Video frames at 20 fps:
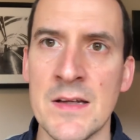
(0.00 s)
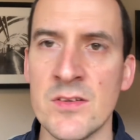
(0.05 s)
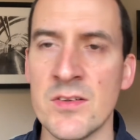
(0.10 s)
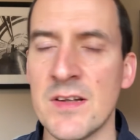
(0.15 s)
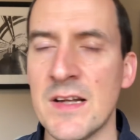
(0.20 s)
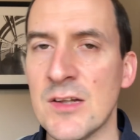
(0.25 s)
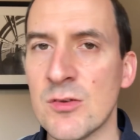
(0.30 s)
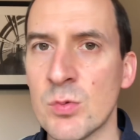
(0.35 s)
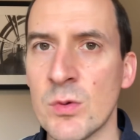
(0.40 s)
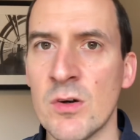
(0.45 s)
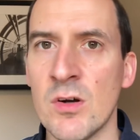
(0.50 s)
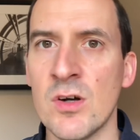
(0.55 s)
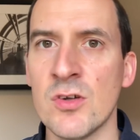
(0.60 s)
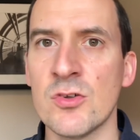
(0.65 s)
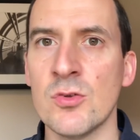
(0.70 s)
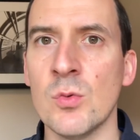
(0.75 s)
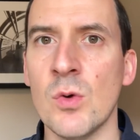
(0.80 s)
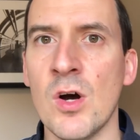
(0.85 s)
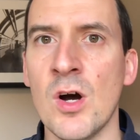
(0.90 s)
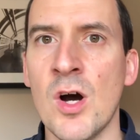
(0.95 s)
So that's where
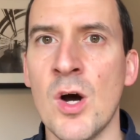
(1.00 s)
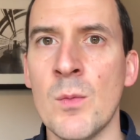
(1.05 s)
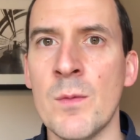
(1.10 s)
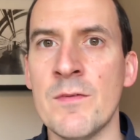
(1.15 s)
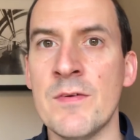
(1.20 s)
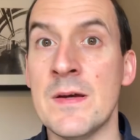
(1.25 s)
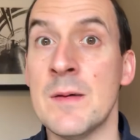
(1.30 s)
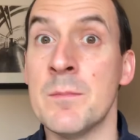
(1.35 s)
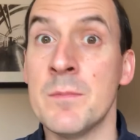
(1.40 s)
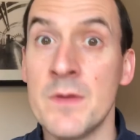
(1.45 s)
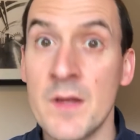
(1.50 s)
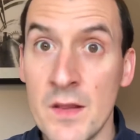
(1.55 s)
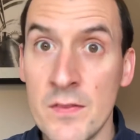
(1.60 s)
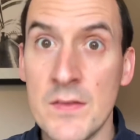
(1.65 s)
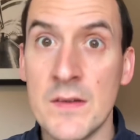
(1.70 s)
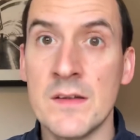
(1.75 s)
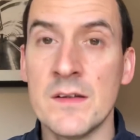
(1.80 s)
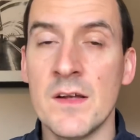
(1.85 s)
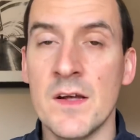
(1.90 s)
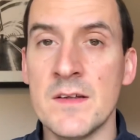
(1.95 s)
Arsenal are with him.
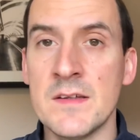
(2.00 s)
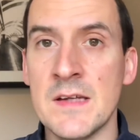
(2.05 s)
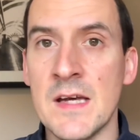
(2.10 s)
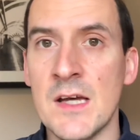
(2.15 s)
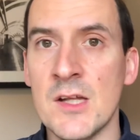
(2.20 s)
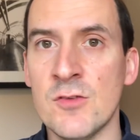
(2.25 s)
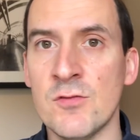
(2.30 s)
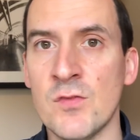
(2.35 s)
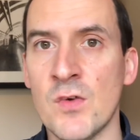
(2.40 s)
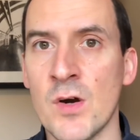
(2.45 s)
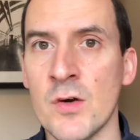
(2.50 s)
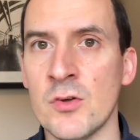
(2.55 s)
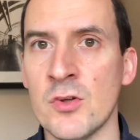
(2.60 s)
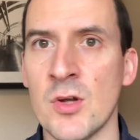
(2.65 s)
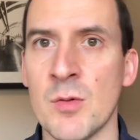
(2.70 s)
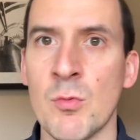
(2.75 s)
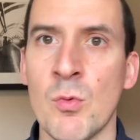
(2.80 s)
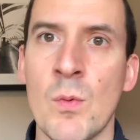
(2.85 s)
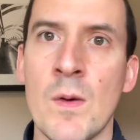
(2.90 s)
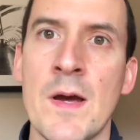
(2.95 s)
Nothing done yet, as far as
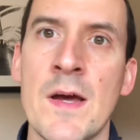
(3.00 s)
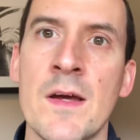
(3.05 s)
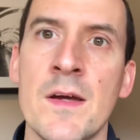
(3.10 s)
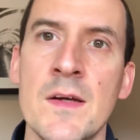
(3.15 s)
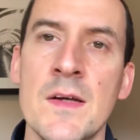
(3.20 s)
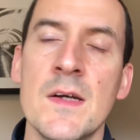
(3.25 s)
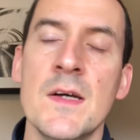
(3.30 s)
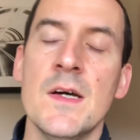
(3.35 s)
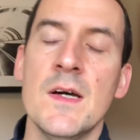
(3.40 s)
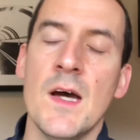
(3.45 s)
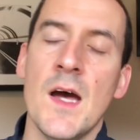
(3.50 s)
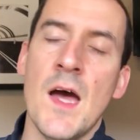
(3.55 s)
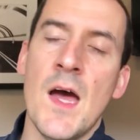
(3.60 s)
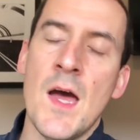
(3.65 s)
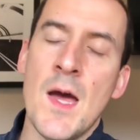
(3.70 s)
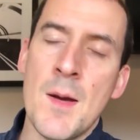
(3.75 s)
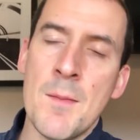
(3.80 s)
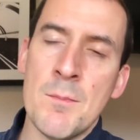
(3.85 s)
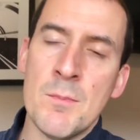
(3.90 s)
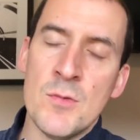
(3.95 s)
I'm aware.
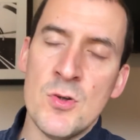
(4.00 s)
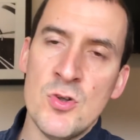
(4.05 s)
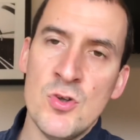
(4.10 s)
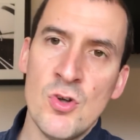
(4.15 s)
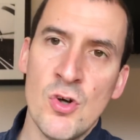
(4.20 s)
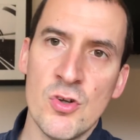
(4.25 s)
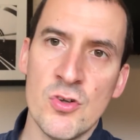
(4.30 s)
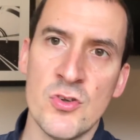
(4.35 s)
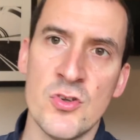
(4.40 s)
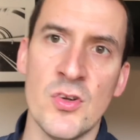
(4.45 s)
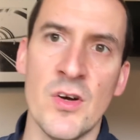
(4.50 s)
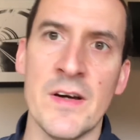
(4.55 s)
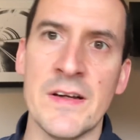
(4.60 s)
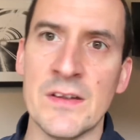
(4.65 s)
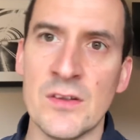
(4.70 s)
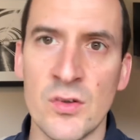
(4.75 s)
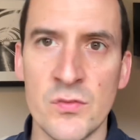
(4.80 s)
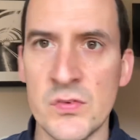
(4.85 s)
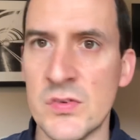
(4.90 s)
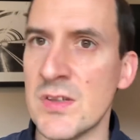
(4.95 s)
Not
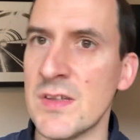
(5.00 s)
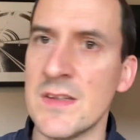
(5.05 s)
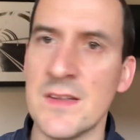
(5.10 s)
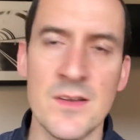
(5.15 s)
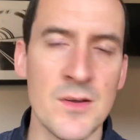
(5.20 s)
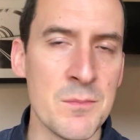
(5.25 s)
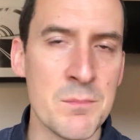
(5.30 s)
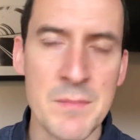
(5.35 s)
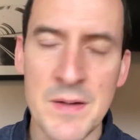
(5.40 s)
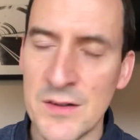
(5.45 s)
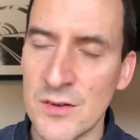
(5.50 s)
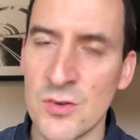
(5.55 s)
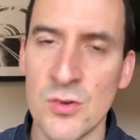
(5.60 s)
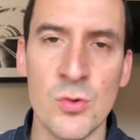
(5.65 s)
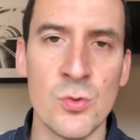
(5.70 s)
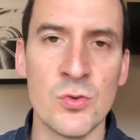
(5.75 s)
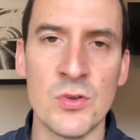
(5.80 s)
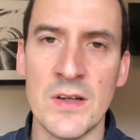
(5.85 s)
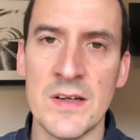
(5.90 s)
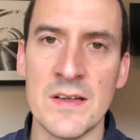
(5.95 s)
signed, obviously, no
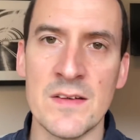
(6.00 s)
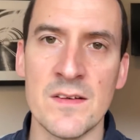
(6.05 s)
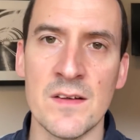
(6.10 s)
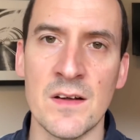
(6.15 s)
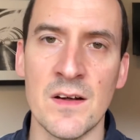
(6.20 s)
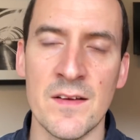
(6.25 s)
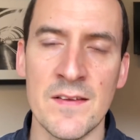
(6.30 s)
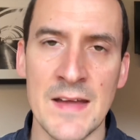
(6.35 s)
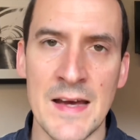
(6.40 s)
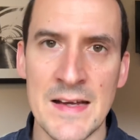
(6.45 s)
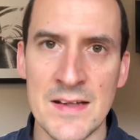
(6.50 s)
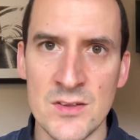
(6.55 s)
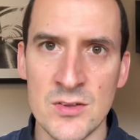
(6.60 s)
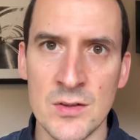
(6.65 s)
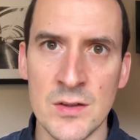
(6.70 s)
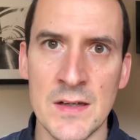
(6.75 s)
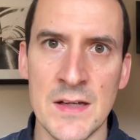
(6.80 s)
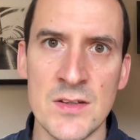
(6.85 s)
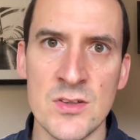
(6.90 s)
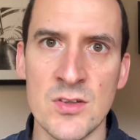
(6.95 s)
medicals, anything like that. It's a
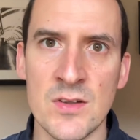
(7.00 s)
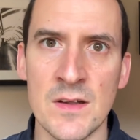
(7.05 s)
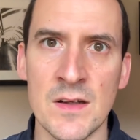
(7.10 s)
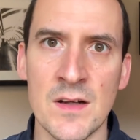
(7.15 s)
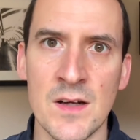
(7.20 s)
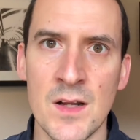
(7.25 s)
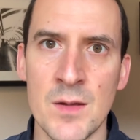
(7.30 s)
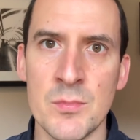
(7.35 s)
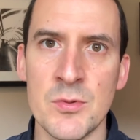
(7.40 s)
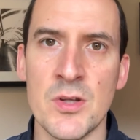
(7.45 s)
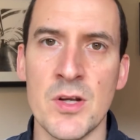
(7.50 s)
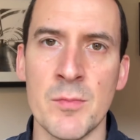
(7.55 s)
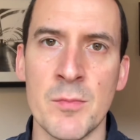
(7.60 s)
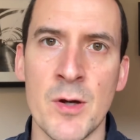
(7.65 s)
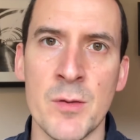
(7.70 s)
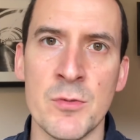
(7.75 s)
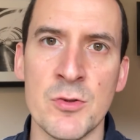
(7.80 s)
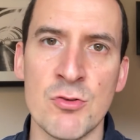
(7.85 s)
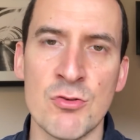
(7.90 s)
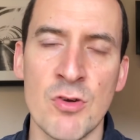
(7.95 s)
case of the clubs at the
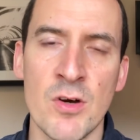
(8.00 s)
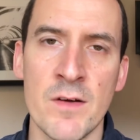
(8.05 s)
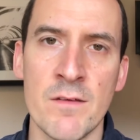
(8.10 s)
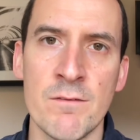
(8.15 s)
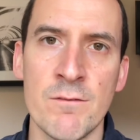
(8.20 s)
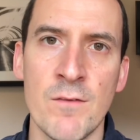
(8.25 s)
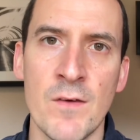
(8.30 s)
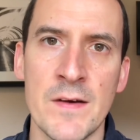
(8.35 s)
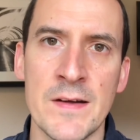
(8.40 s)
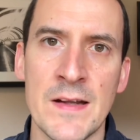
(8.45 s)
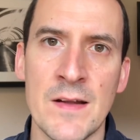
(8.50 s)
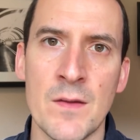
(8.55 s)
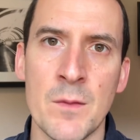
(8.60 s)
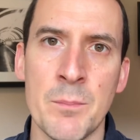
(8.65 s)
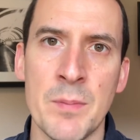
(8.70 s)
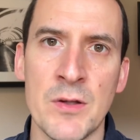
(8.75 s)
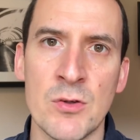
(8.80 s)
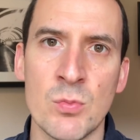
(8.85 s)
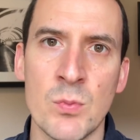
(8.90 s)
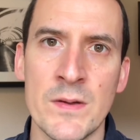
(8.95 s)
moment trying to find out the
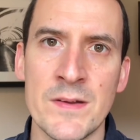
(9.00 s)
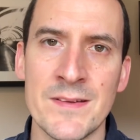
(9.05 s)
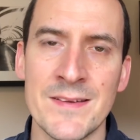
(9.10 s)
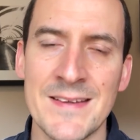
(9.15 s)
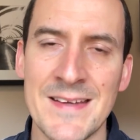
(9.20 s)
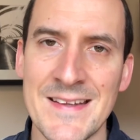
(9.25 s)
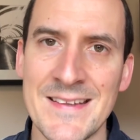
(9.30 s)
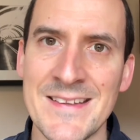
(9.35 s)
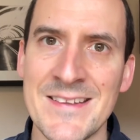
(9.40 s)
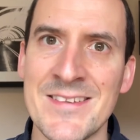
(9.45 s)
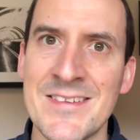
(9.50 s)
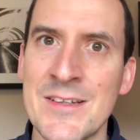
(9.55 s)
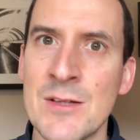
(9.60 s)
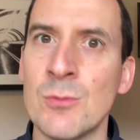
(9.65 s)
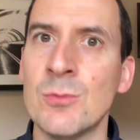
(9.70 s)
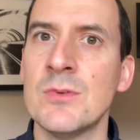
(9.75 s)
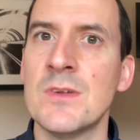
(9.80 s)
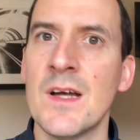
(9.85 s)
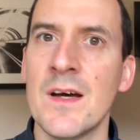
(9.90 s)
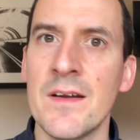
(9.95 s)
best way to get this
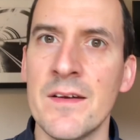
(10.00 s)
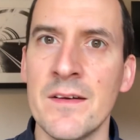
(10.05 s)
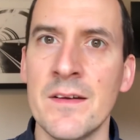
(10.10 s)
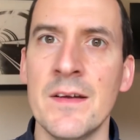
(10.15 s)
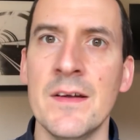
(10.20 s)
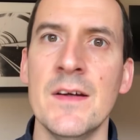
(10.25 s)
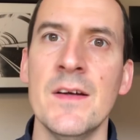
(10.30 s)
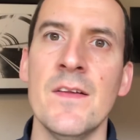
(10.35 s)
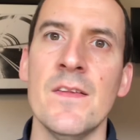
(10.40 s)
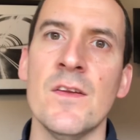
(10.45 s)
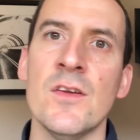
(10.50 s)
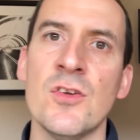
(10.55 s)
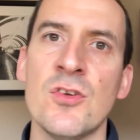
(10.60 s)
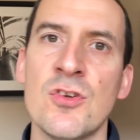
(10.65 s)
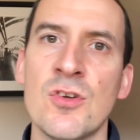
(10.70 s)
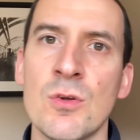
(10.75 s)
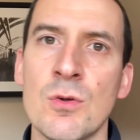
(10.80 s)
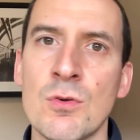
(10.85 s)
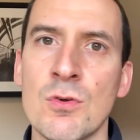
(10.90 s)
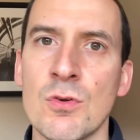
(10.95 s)
deal done that
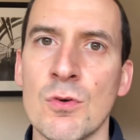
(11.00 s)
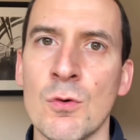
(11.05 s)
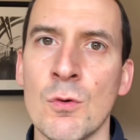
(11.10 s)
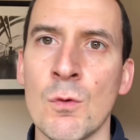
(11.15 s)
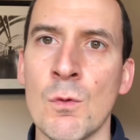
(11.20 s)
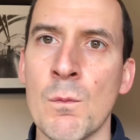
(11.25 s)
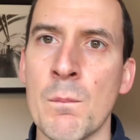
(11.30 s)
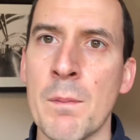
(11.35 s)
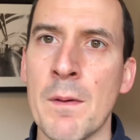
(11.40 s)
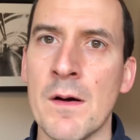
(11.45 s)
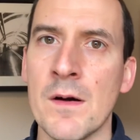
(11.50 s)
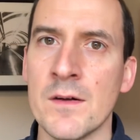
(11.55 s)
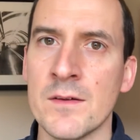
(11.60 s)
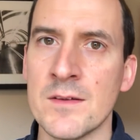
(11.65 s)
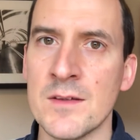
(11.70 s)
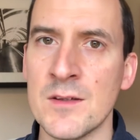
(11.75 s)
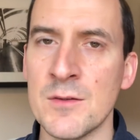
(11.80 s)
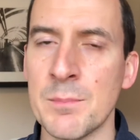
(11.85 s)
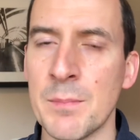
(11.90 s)
suits all parties.